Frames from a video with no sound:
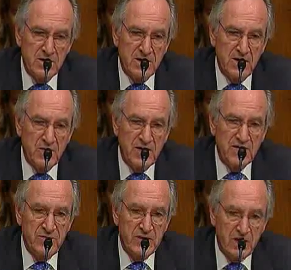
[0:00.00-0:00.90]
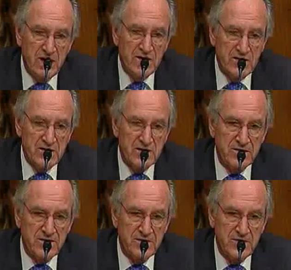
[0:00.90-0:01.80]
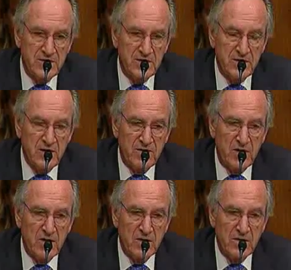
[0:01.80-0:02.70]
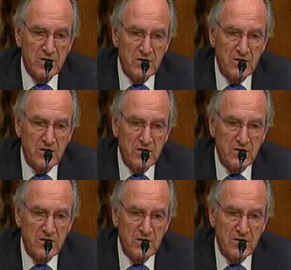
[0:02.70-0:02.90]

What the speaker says: And we have to be cognizant of our